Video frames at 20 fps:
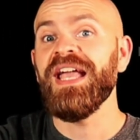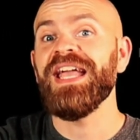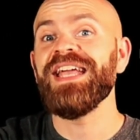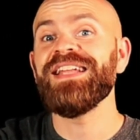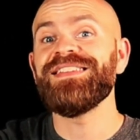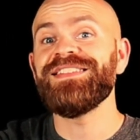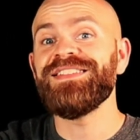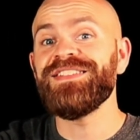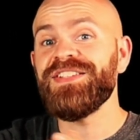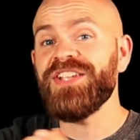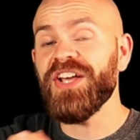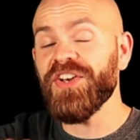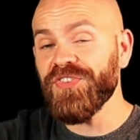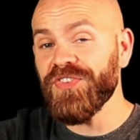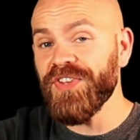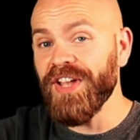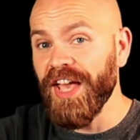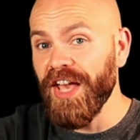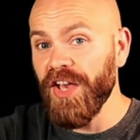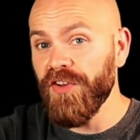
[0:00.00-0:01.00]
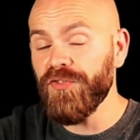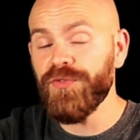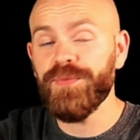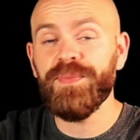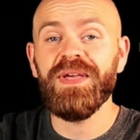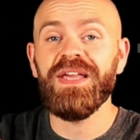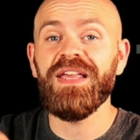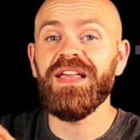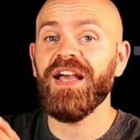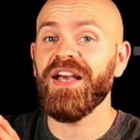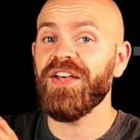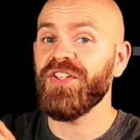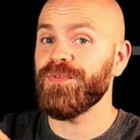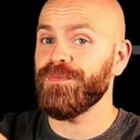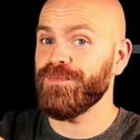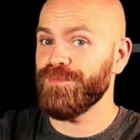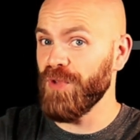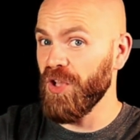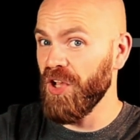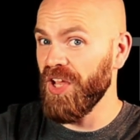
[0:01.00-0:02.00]
It doesn't have to be a
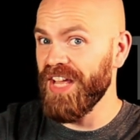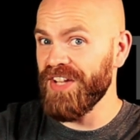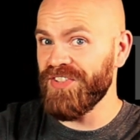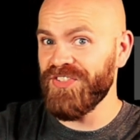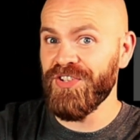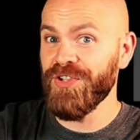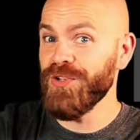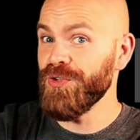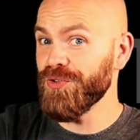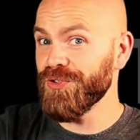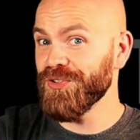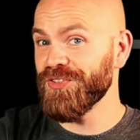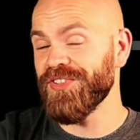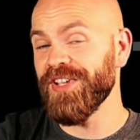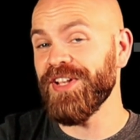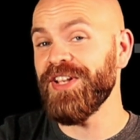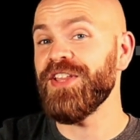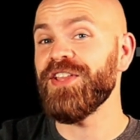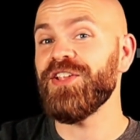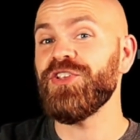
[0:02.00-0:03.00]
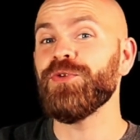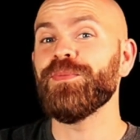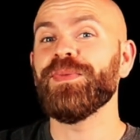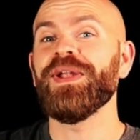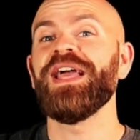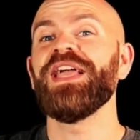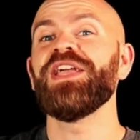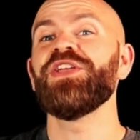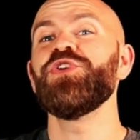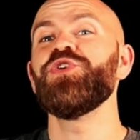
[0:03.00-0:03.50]
etude or a study that you're playing.